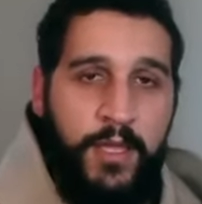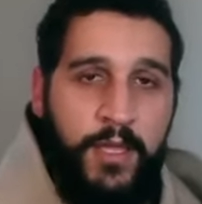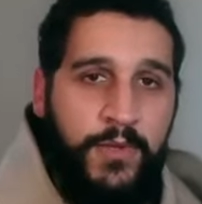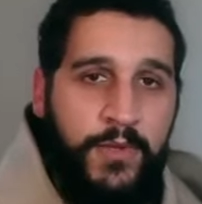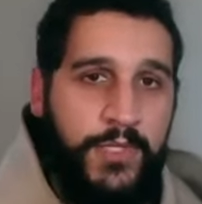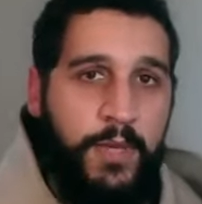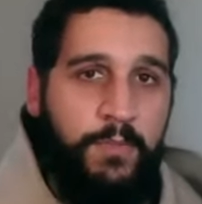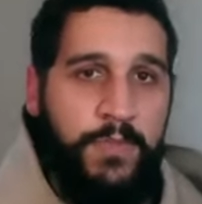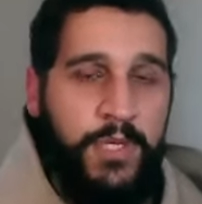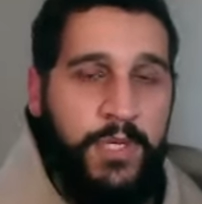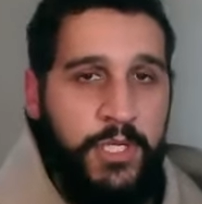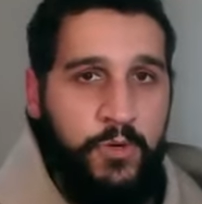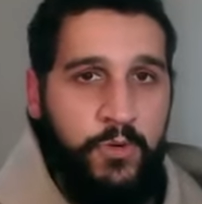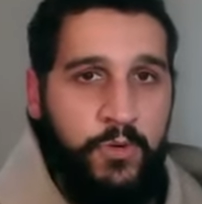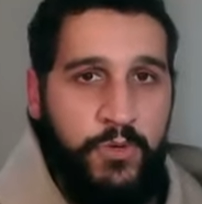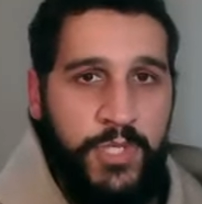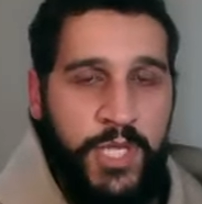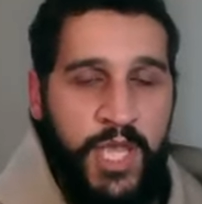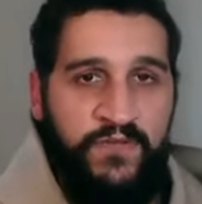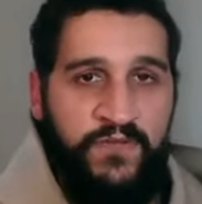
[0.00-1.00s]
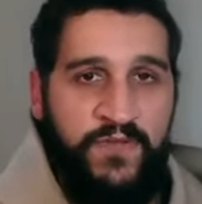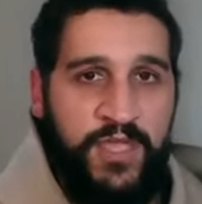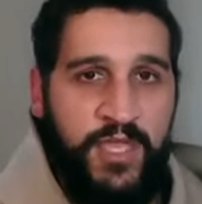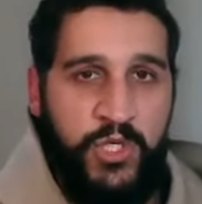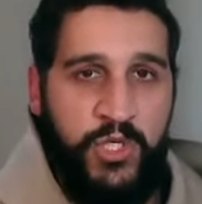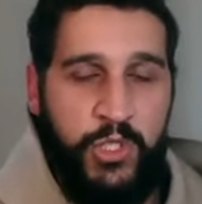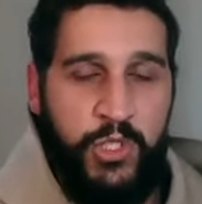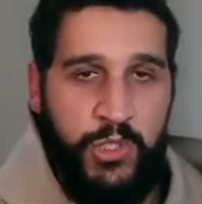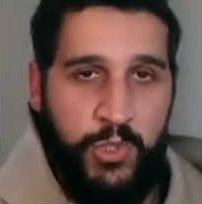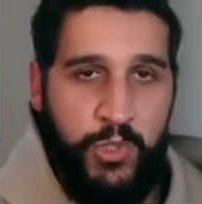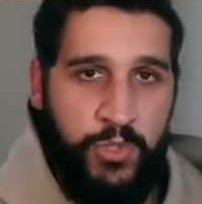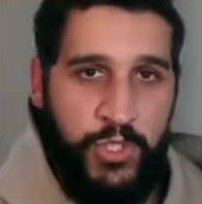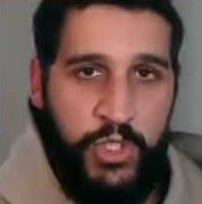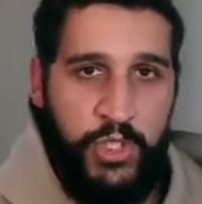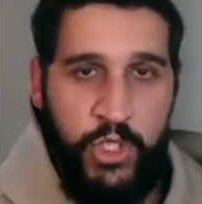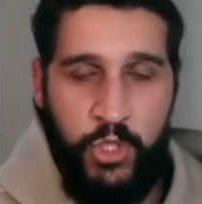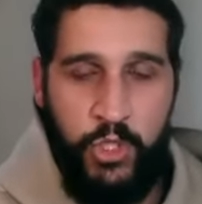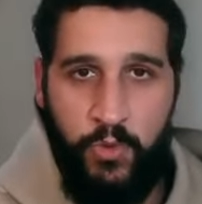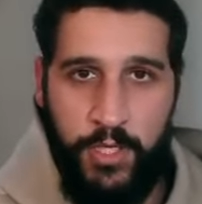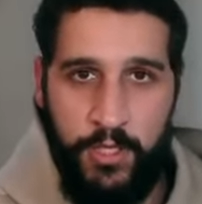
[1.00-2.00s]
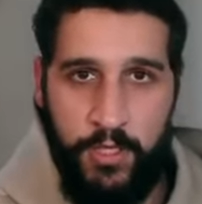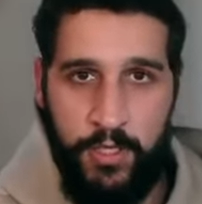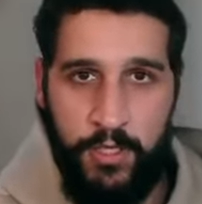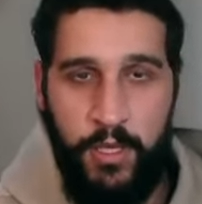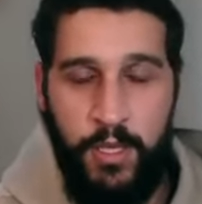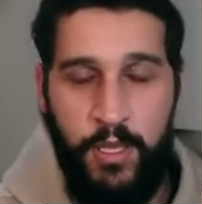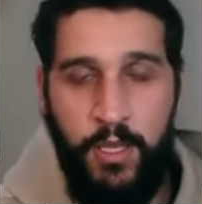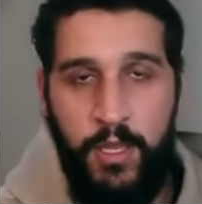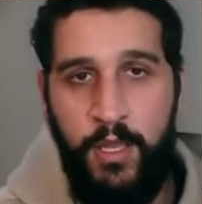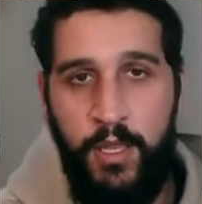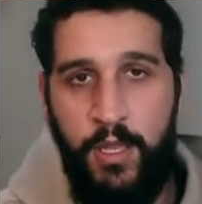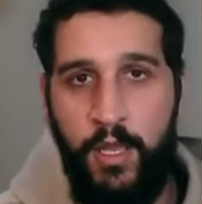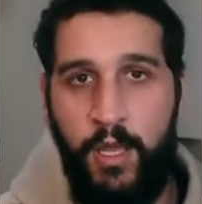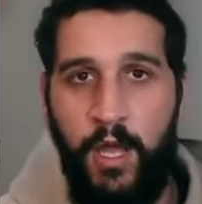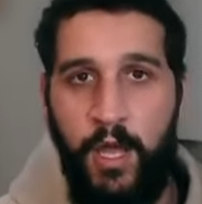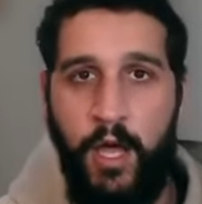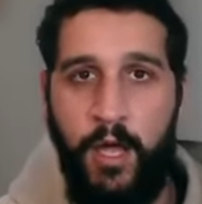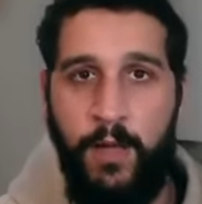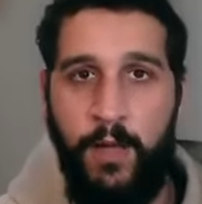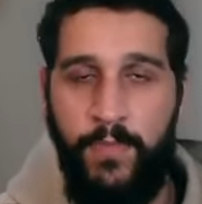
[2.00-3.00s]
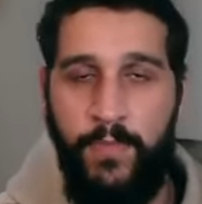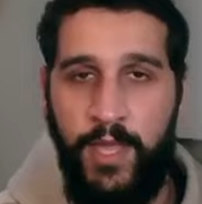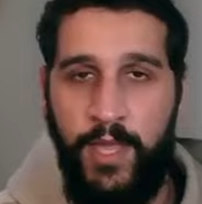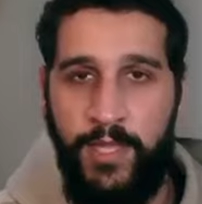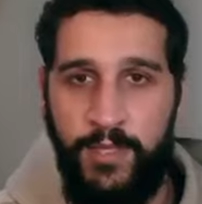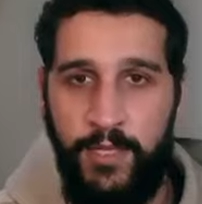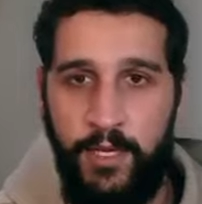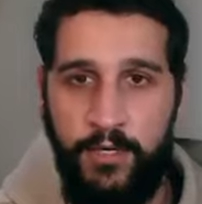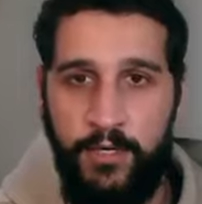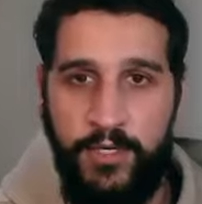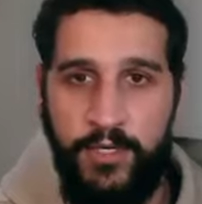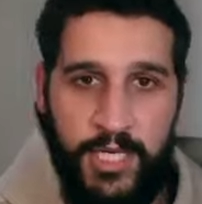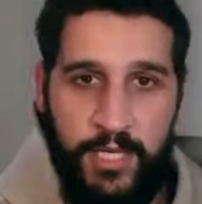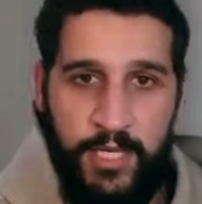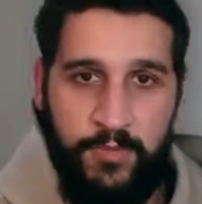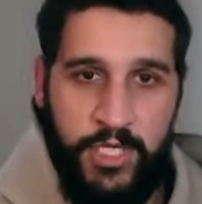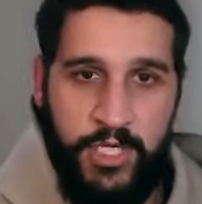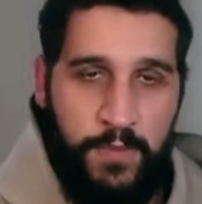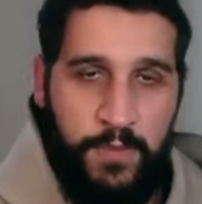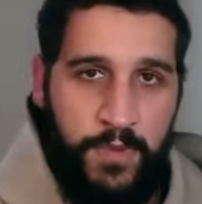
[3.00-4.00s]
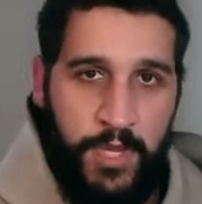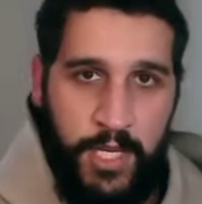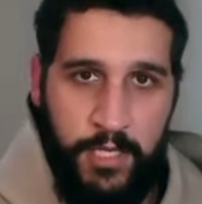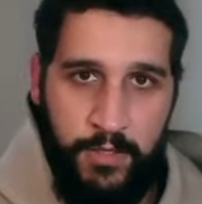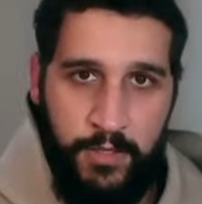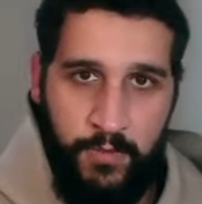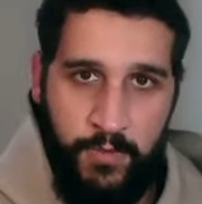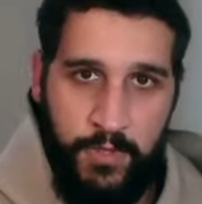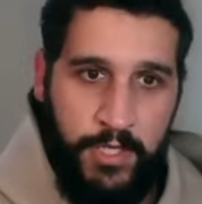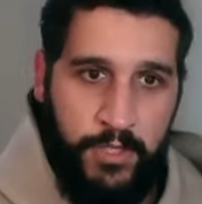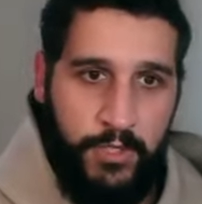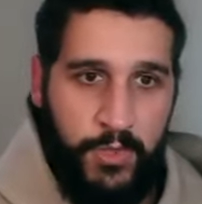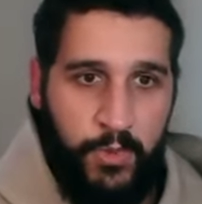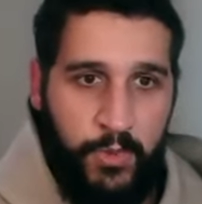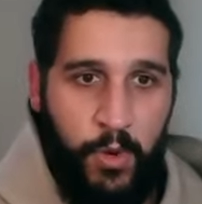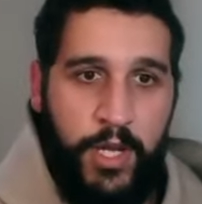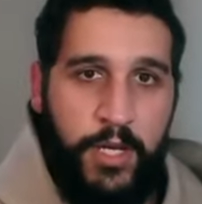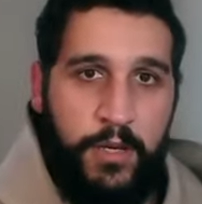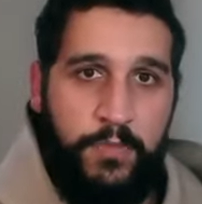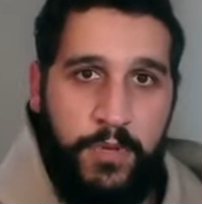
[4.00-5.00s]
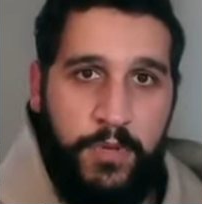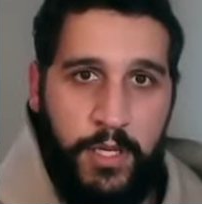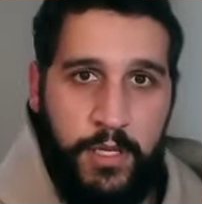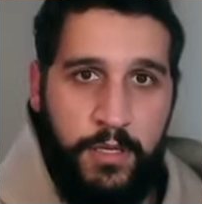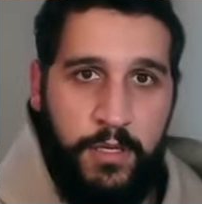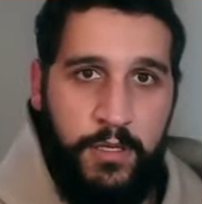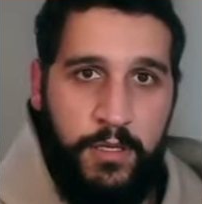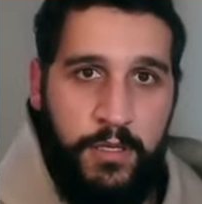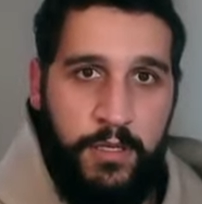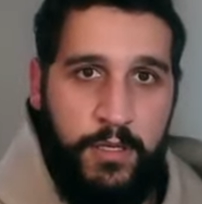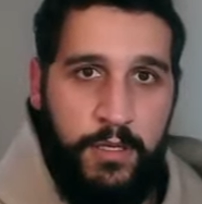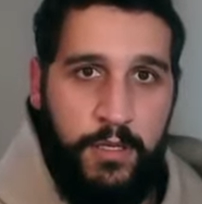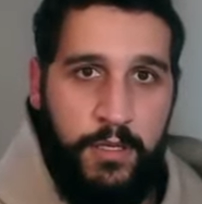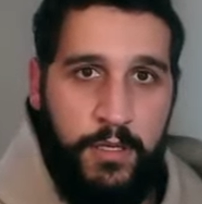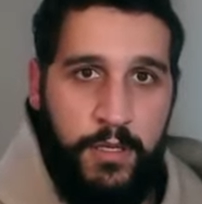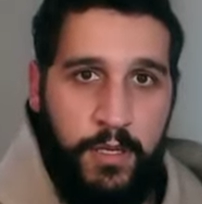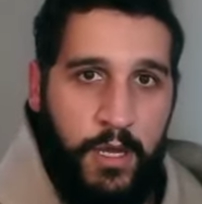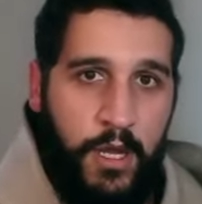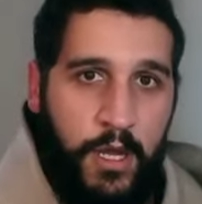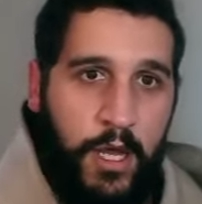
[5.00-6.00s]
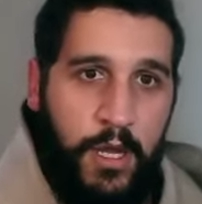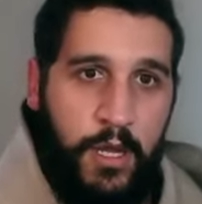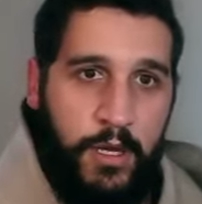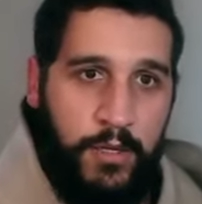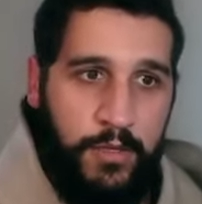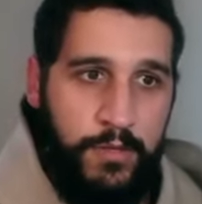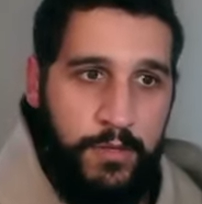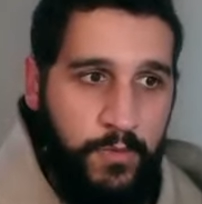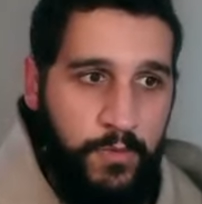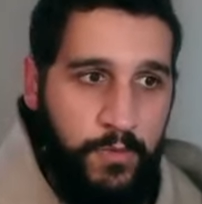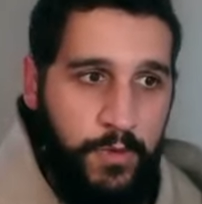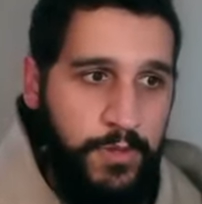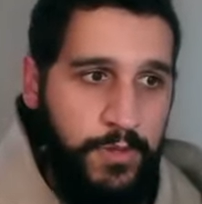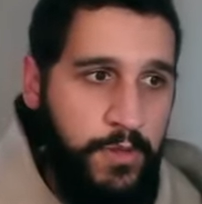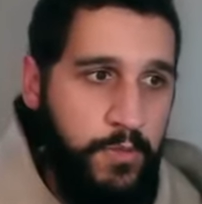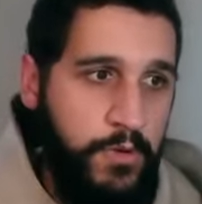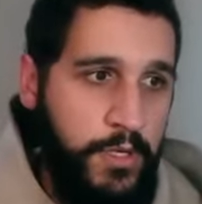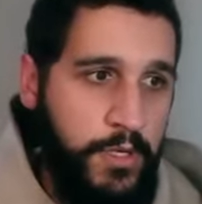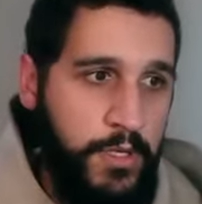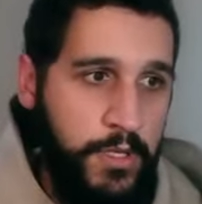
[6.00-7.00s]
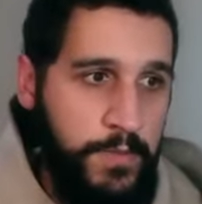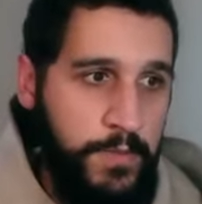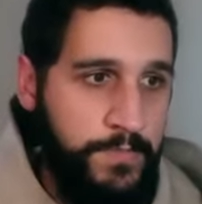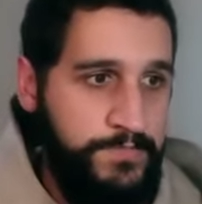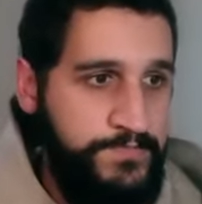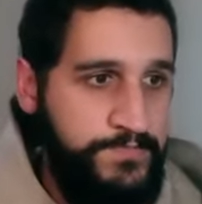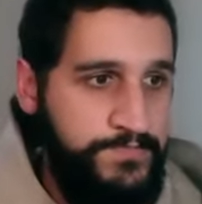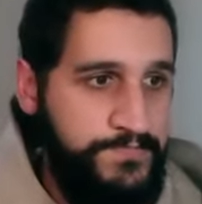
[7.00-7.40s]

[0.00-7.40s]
somebody who was having issues with chewing um, and their TMJ pain reduced quite a bit uh, with the breathing.